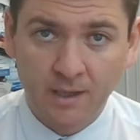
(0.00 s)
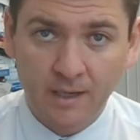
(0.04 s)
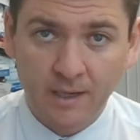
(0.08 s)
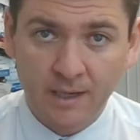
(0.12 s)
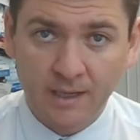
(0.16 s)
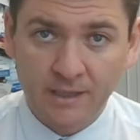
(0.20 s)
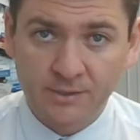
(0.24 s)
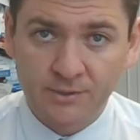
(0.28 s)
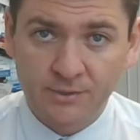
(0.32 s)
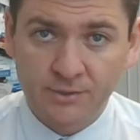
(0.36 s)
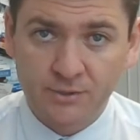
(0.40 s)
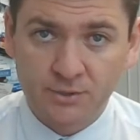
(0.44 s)

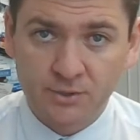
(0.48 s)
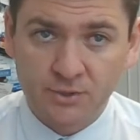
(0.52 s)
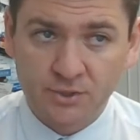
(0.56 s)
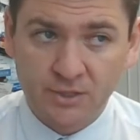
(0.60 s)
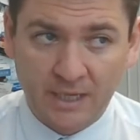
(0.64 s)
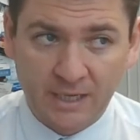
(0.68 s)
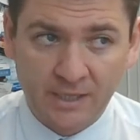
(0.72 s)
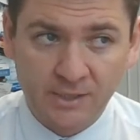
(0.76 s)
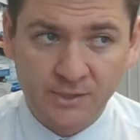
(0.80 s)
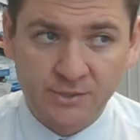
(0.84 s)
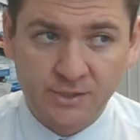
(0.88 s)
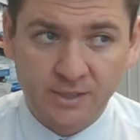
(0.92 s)
and
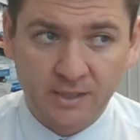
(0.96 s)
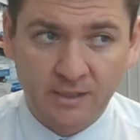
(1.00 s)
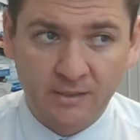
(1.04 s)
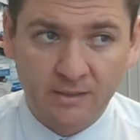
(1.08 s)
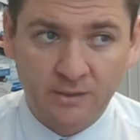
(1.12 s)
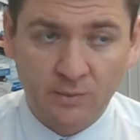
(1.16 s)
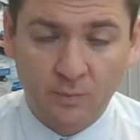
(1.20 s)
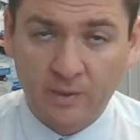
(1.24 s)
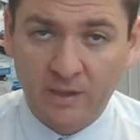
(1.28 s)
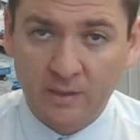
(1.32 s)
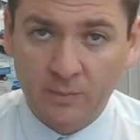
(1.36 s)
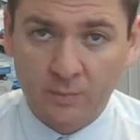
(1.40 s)
changing
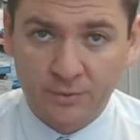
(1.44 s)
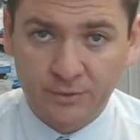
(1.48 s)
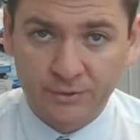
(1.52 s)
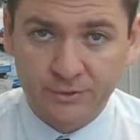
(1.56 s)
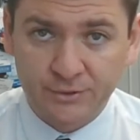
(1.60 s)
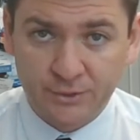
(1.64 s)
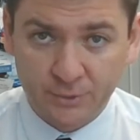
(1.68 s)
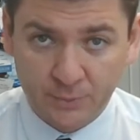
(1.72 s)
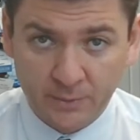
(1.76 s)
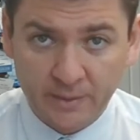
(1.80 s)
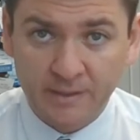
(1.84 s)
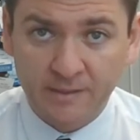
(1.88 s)
the way we're
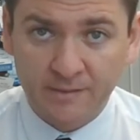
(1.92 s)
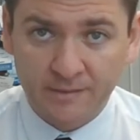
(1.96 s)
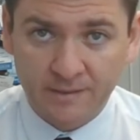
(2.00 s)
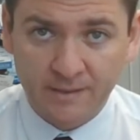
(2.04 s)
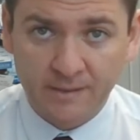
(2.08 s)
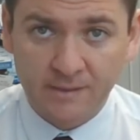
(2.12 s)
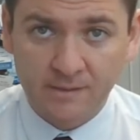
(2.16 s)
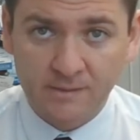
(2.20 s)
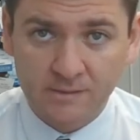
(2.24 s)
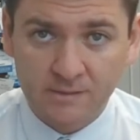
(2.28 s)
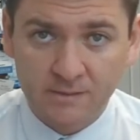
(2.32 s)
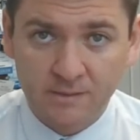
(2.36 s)
doing
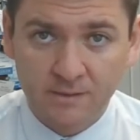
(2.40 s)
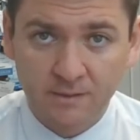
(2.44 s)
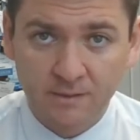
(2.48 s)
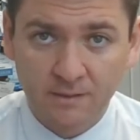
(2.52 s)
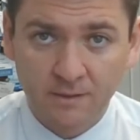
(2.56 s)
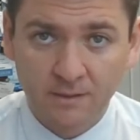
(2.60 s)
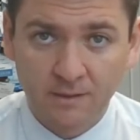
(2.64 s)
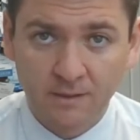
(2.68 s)
things